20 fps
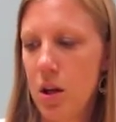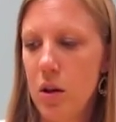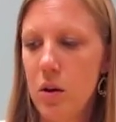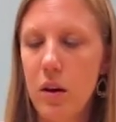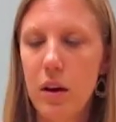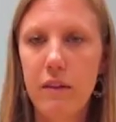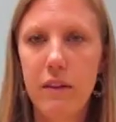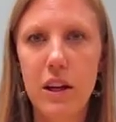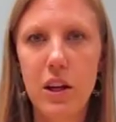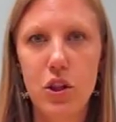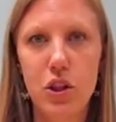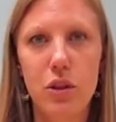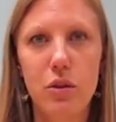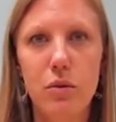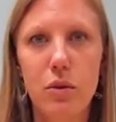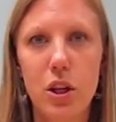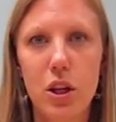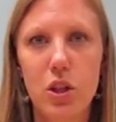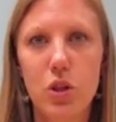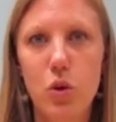You give each
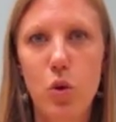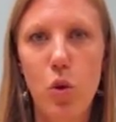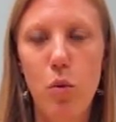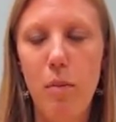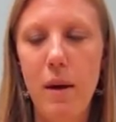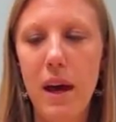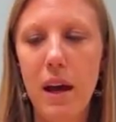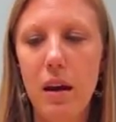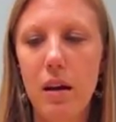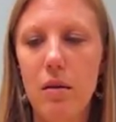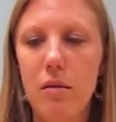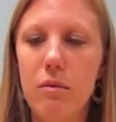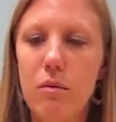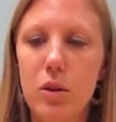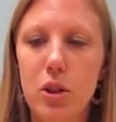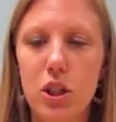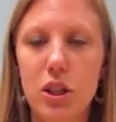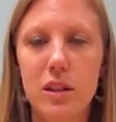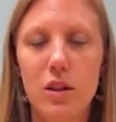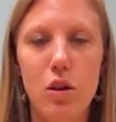student a toothpick,
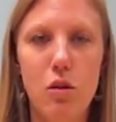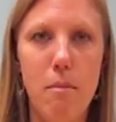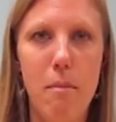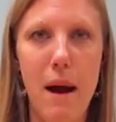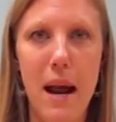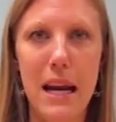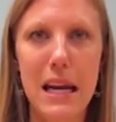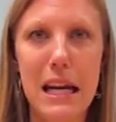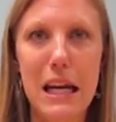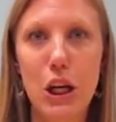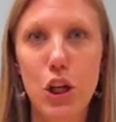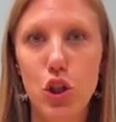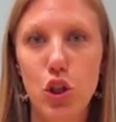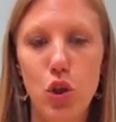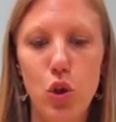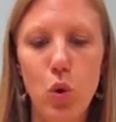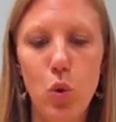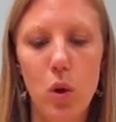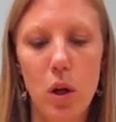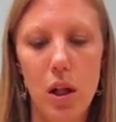which is their mining
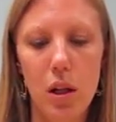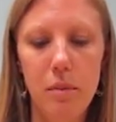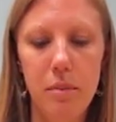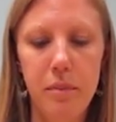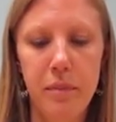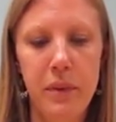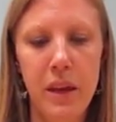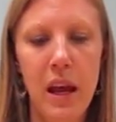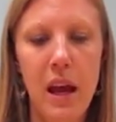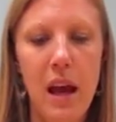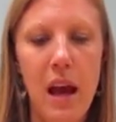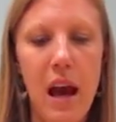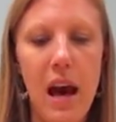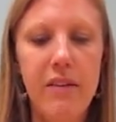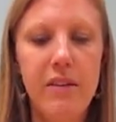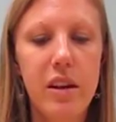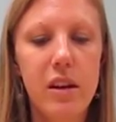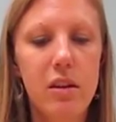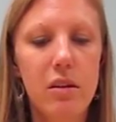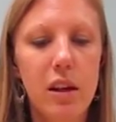tool.
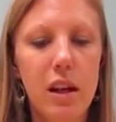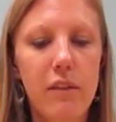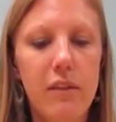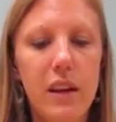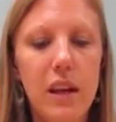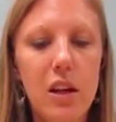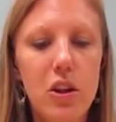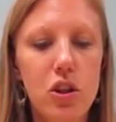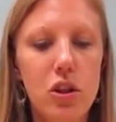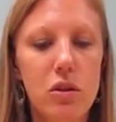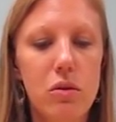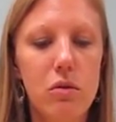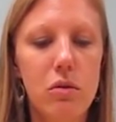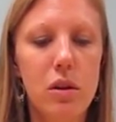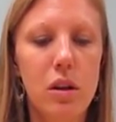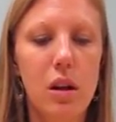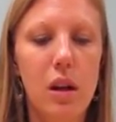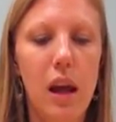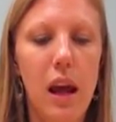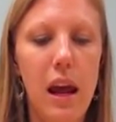And then you'll give each
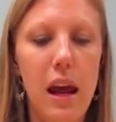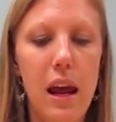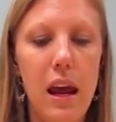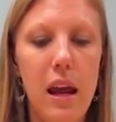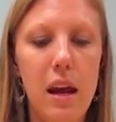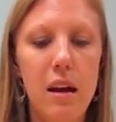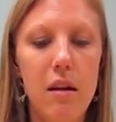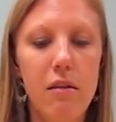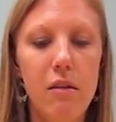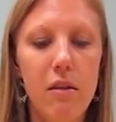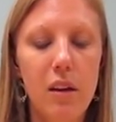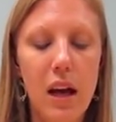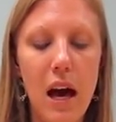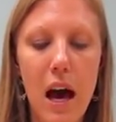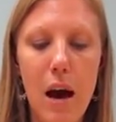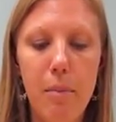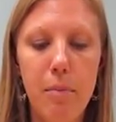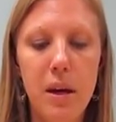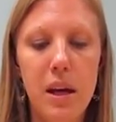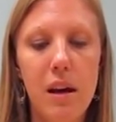student a
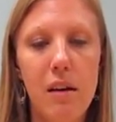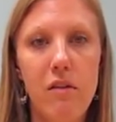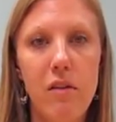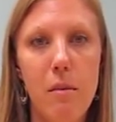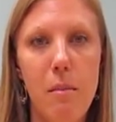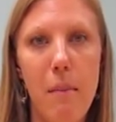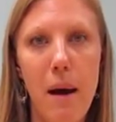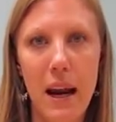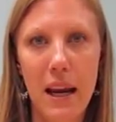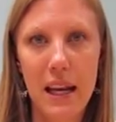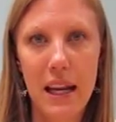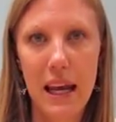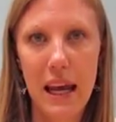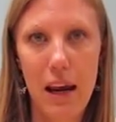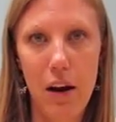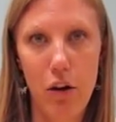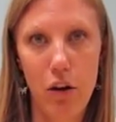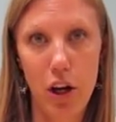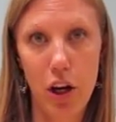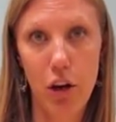copy of the mining
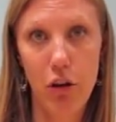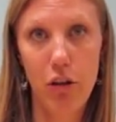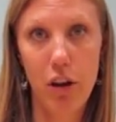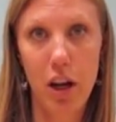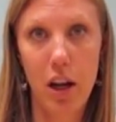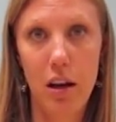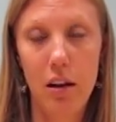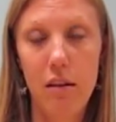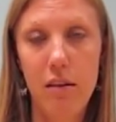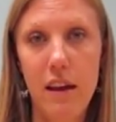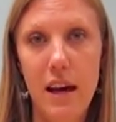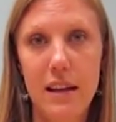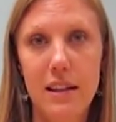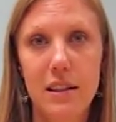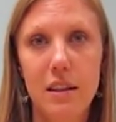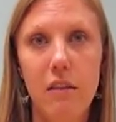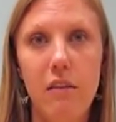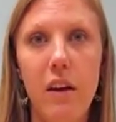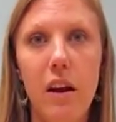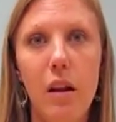area grid
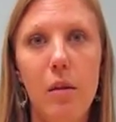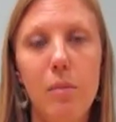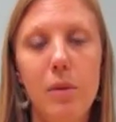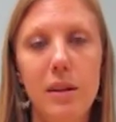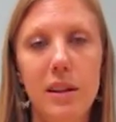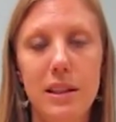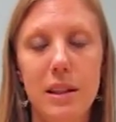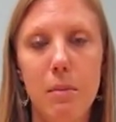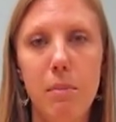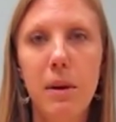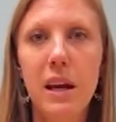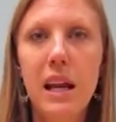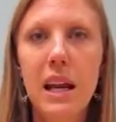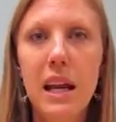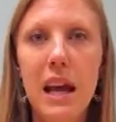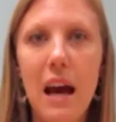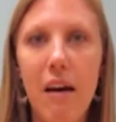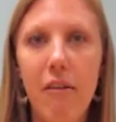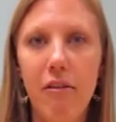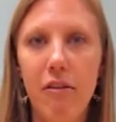that's available as a
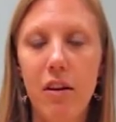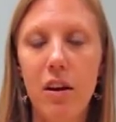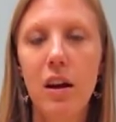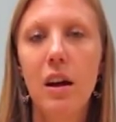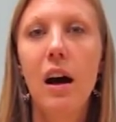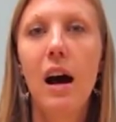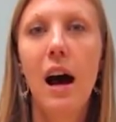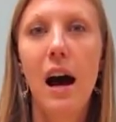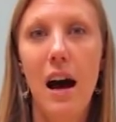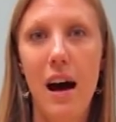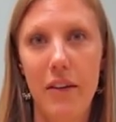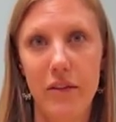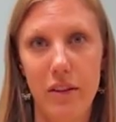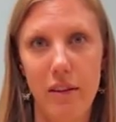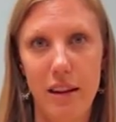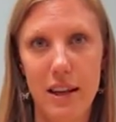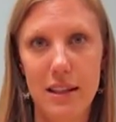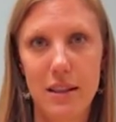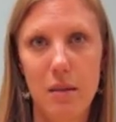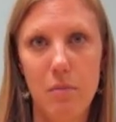PDF on the
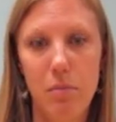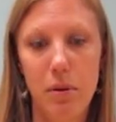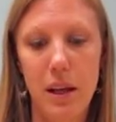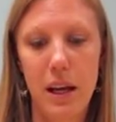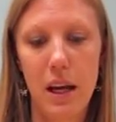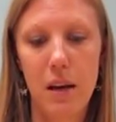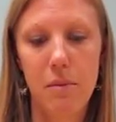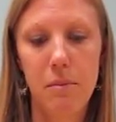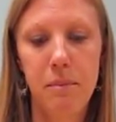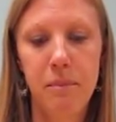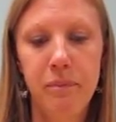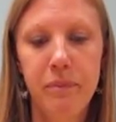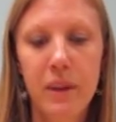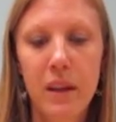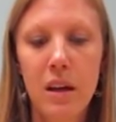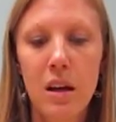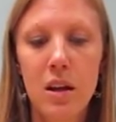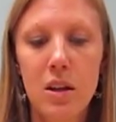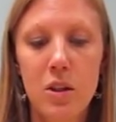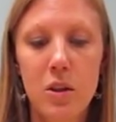lesson plan.
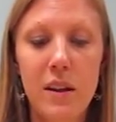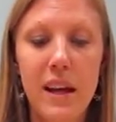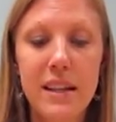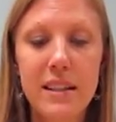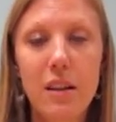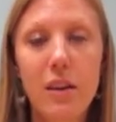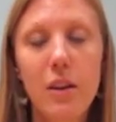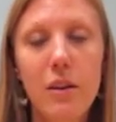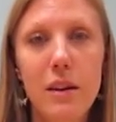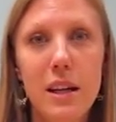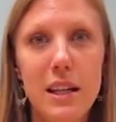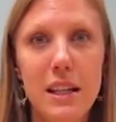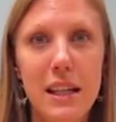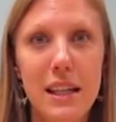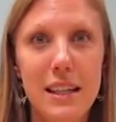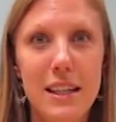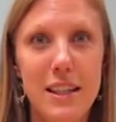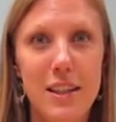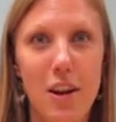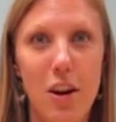So that's all you need to
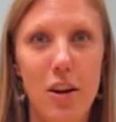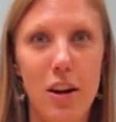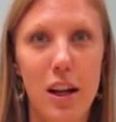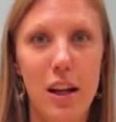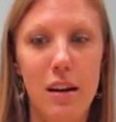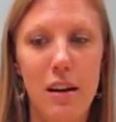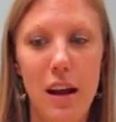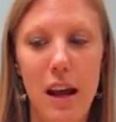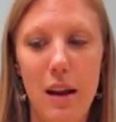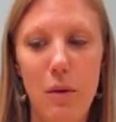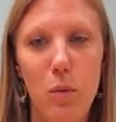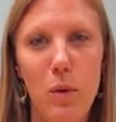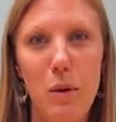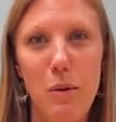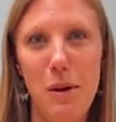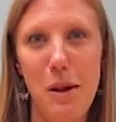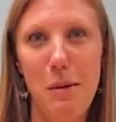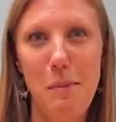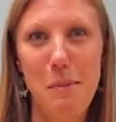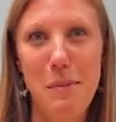get started, and we
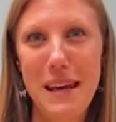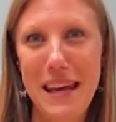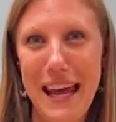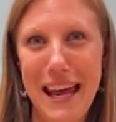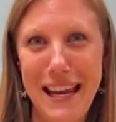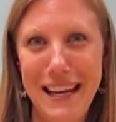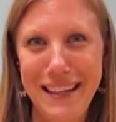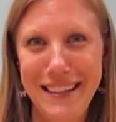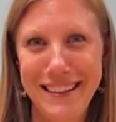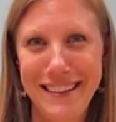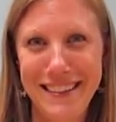will begin.